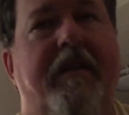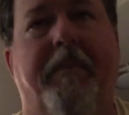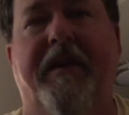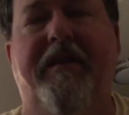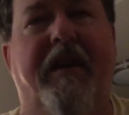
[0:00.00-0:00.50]

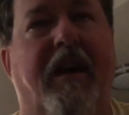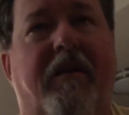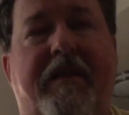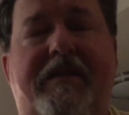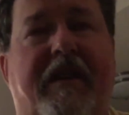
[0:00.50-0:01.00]
but
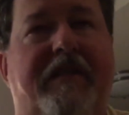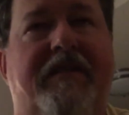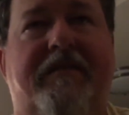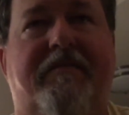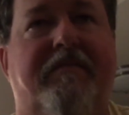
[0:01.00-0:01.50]

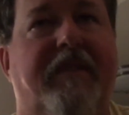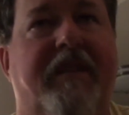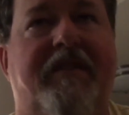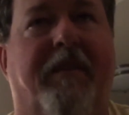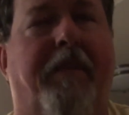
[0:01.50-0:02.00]

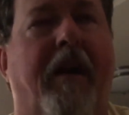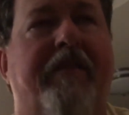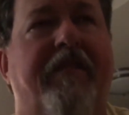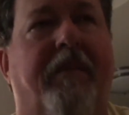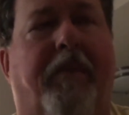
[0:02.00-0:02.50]
it's your
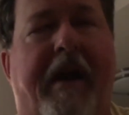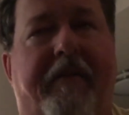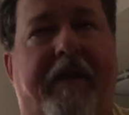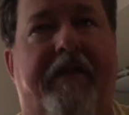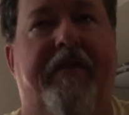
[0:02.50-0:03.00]
personal
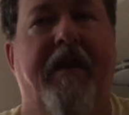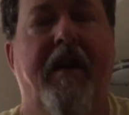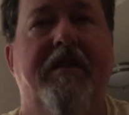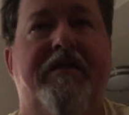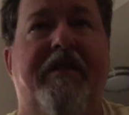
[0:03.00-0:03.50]
preference.
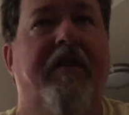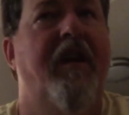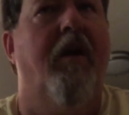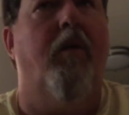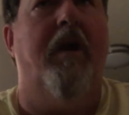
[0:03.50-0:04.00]

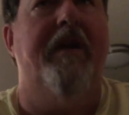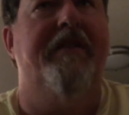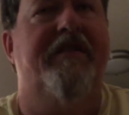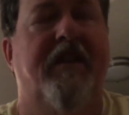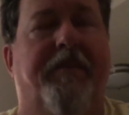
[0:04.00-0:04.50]
Studio One,
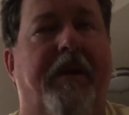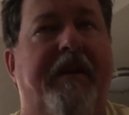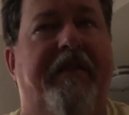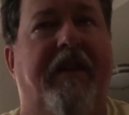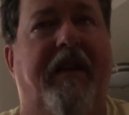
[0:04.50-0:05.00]
super
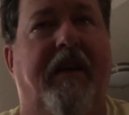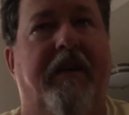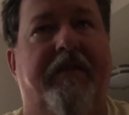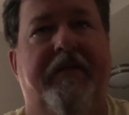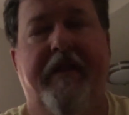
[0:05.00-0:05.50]
easy to
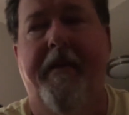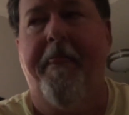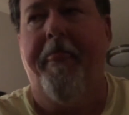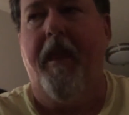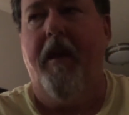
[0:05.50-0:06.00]
use.
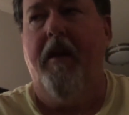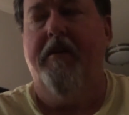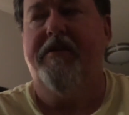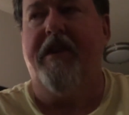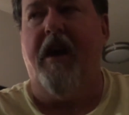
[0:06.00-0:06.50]

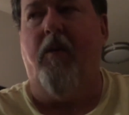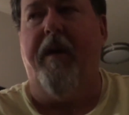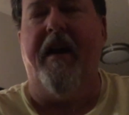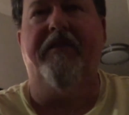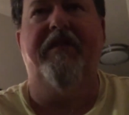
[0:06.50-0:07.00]
So
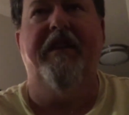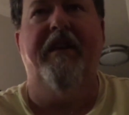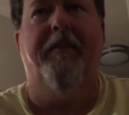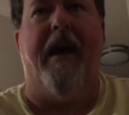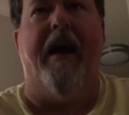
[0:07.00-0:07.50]
what else you need
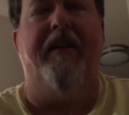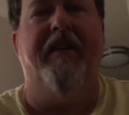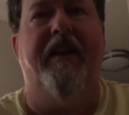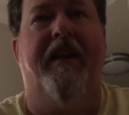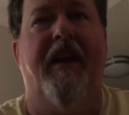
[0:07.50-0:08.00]
to buy? You
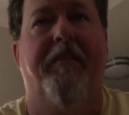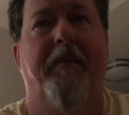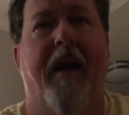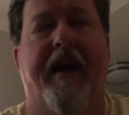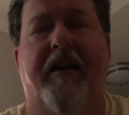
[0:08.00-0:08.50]
need a couple
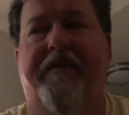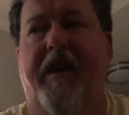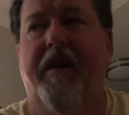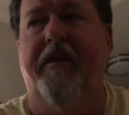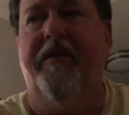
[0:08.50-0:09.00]

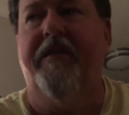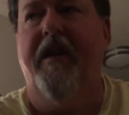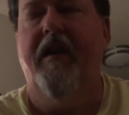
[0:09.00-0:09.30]
microphones.